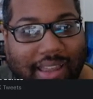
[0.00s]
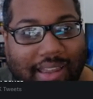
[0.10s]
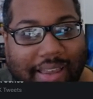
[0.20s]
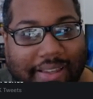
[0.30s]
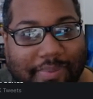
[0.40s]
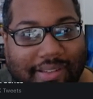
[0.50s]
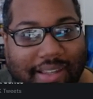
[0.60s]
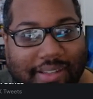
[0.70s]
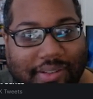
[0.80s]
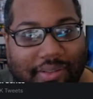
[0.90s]
Xbox
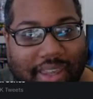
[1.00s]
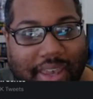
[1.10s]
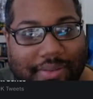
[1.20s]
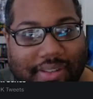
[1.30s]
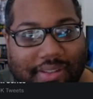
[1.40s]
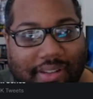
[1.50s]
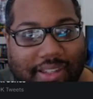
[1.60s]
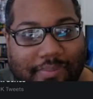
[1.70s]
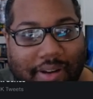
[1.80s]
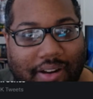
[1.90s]
has no games is an
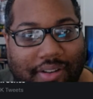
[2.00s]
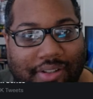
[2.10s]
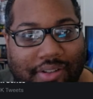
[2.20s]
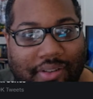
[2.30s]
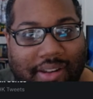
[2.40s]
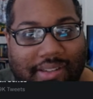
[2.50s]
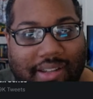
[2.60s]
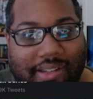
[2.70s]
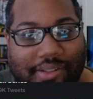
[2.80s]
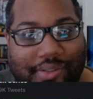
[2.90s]
expired joke, and it's
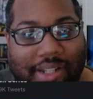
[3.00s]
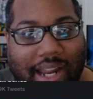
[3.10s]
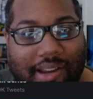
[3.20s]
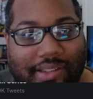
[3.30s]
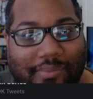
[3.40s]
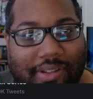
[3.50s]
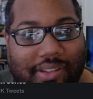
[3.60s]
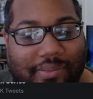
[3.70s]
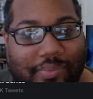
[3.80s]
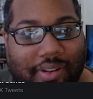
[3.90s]
getting so tiresome at
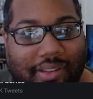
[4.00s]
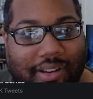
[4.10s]
this point.